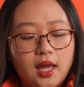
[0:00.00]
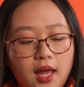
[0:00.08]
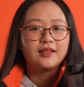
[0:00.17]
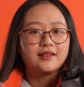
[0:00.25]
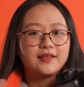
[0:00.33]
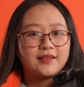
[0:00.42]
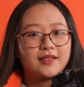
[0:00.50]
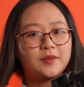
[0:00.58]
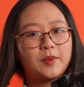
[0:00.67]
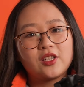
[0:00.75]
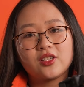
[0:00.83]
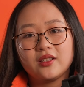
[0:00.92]
This is
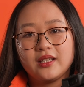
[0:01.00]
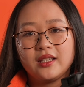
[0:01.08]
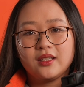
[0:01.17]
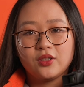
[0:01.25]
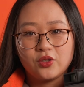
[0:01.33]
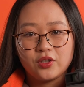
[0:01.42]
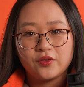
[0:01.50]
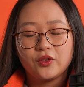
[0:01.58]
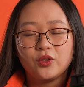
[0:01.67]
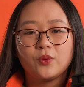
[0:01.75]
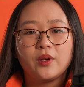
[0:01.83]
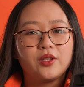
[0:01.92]
especially
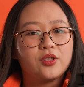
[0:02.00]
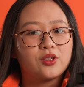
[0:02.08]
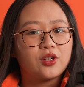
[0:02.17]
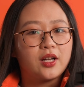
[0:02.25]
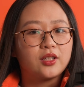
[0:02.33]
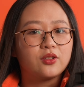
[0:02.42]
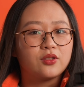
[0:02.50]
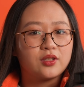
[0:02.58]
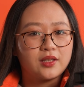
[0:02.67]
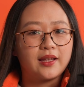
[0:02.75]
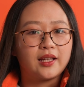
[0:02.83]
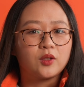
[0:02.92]
useful when you're trying to
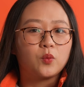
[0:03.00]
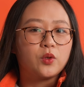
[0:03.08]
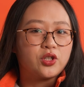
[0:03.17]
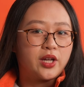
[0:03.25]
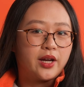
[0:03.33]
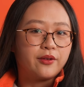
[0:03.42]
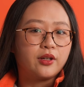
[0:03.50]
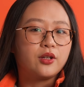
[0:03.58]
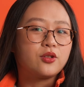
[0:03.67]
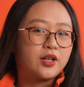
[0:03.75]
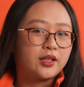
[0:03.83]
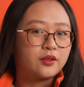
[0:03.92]
select which area
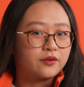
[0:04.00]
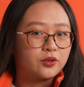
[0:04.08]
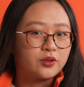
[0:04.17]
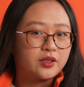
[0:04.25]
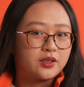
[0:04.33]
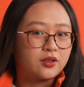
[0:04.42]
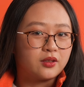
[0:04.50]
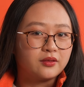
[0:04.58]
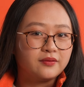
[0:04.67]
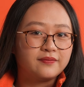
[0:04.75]
you're trying to focus on.